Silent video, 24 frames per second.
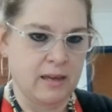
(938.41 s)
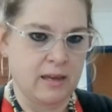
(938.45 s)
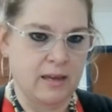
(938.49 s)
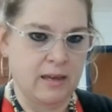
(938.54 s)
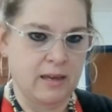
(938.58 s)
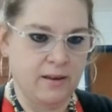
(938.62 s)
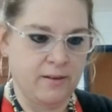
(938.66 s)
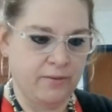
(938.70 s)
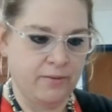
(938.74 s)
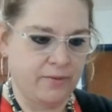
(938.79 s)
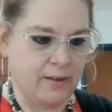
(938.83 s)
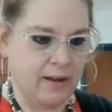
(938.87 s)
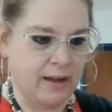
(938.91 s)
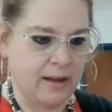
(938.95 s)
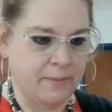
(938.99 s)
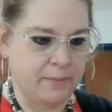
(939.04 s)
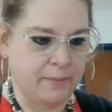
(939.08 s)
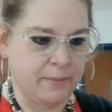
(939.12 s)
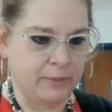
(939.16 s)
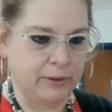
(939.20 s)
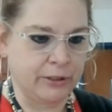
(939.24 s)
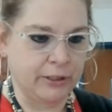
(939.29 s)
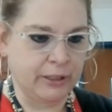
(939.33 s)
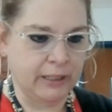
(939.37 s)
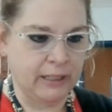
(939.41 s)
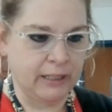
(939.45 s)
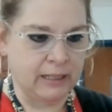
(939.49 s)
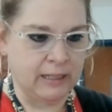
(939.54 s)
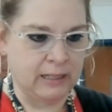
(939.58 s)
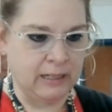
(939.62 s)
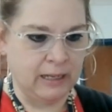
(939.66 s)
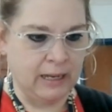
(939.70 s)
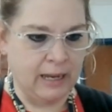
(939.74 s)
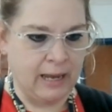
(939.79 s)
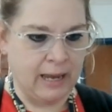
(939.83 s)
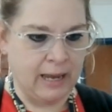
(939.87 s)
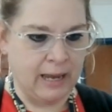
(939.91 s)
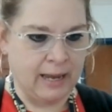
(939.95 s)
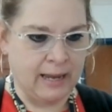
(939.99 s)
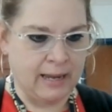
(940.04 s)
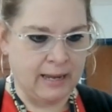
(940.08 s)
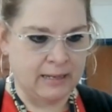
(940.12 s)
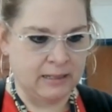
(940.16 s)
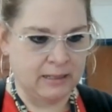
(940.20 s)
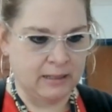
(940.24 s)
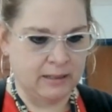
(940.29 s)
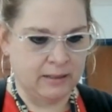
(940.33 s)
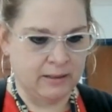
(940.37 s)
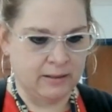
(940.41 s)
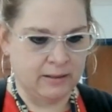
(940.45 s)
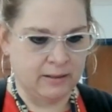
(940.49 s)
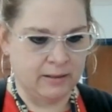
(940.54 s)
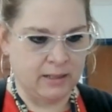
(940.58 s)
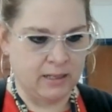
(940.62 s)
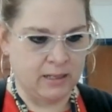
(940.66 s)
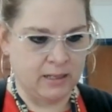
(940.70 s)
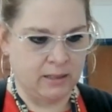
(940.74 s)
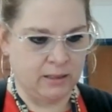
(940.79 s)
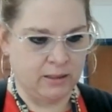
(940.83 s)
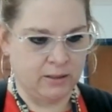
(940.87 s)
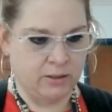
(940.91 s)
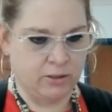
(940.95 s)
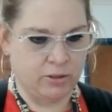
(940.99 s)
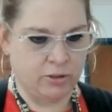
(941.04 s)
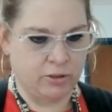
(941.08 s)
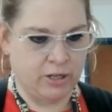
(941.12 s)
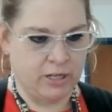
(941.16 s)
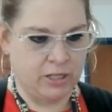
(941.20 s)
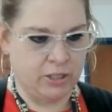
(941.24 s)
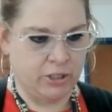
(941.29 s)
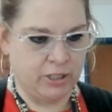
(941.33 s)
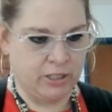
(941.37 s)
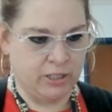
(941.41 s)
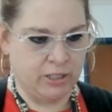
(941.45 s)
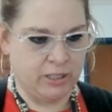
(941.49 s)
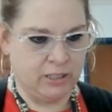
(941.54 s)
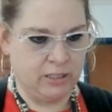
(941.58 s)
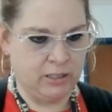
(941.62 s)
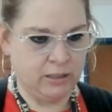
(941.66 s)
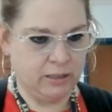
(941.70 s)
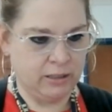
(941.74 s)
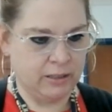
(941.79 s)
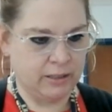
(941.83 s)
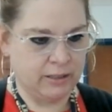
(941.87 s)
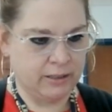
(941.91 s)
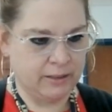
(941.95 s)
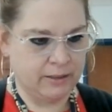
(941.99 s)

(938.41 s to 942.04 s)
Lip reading: If I'm looking at the illustrations,